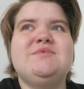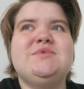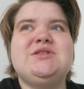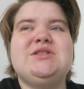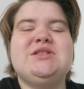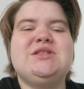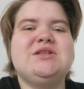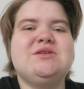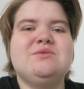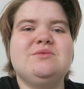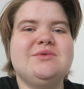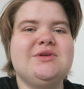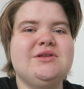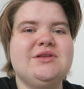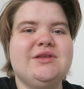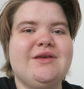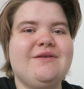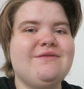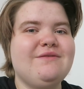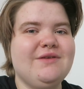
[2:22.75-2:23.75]
didn't
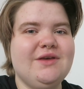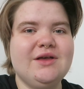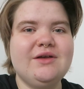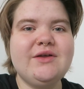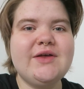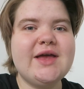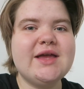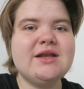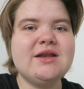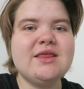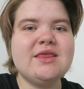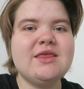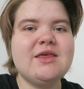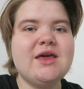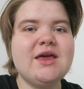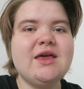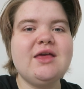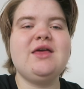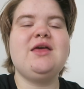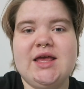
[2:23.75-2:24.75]
really feel
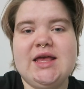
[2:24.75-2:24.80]
anything.